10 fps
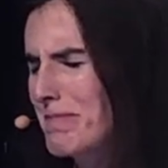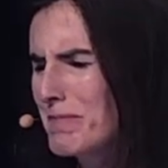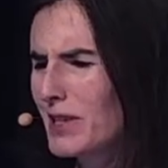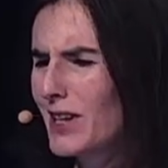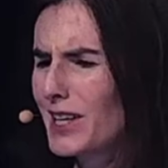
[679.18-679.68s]

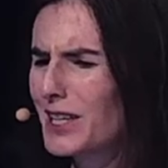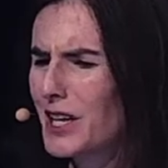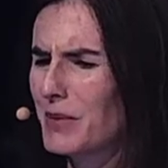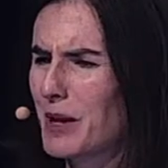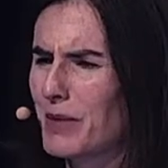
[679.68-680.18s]
But not a
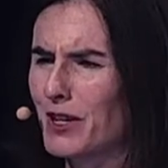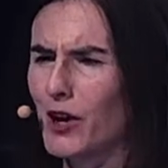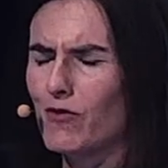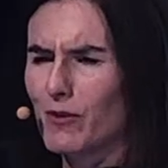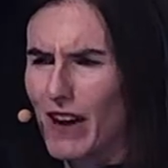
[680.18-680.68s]
lot of people
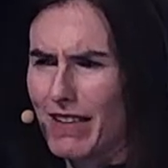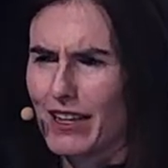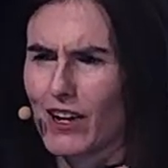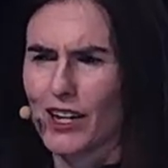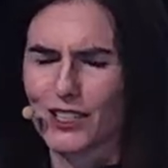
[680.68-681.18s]
go from very
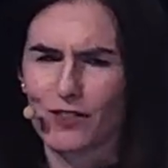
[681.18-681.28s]
large